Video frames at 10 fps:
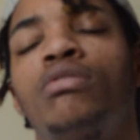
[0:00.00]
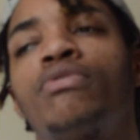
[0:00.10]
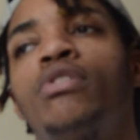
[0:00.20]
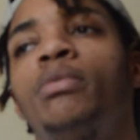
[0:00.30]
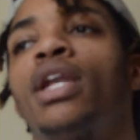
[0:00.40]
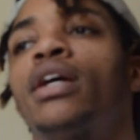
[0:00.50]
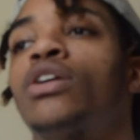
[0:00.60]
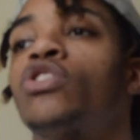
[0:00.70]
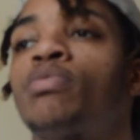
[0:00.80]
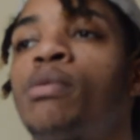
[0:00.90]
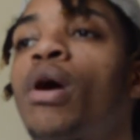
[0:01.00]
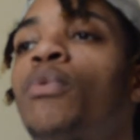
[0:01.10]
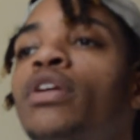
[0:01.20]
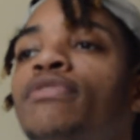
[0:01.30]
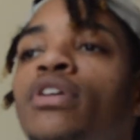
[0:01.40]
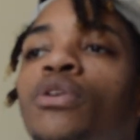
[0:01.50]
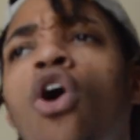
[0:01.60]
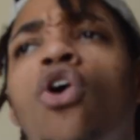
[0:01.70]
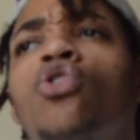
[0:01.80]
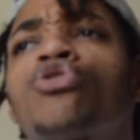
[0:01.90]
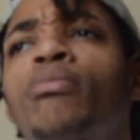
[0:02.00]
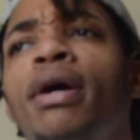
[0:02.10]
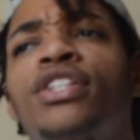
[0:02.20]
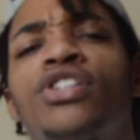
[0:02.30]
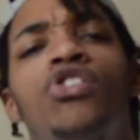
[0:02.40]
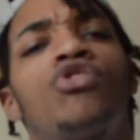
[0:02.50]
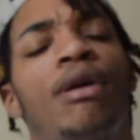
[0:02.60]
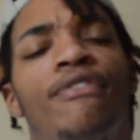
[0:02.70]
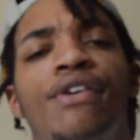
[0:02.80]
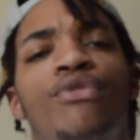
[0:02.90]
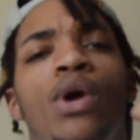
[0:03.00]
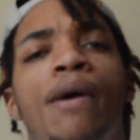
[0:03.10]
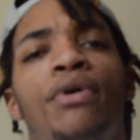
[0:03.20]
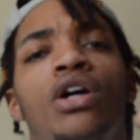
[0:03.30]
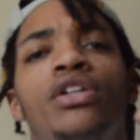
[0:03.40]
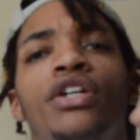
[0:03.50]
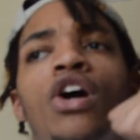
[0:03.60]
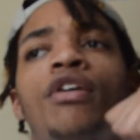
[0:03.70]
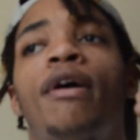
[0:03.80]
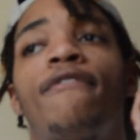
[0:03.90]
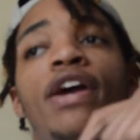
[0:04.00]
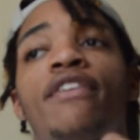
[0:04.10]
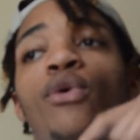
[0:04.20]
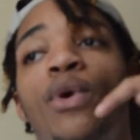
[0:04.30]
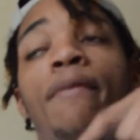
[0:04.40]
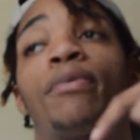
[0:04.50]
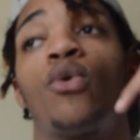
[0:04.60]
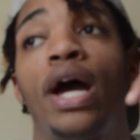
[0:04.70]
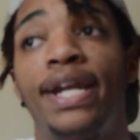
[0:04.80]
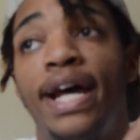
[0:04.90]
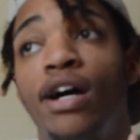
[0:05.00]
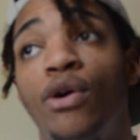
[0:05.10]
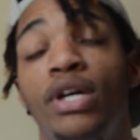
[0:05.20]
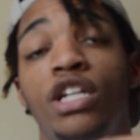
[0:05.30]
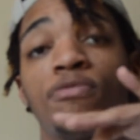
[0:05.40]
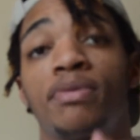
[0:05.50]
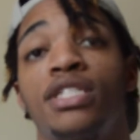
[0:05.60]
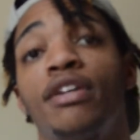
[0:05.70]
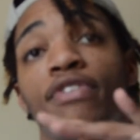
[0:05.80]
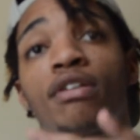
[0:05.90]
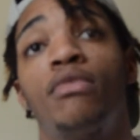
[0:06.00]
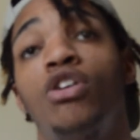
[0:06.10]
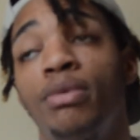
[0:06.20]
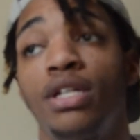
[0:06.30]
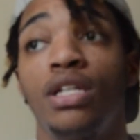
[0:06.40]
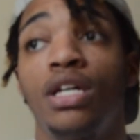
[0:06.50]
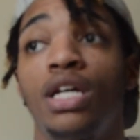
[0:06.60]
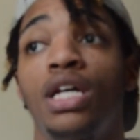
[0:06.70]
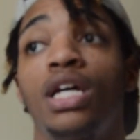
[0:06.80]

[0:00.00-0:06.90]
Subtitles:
you feel me? Like, those people I really fuck with. Oh, somebody said who was my favorite rapper earlier. Alright, my favorite rapper right now in this specific moment